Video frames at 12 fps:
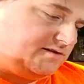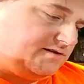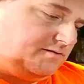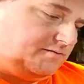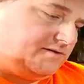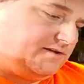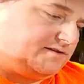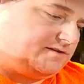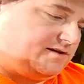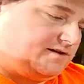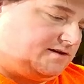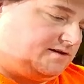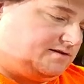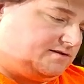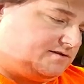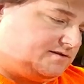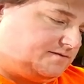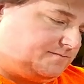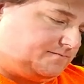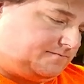Let's see what this says.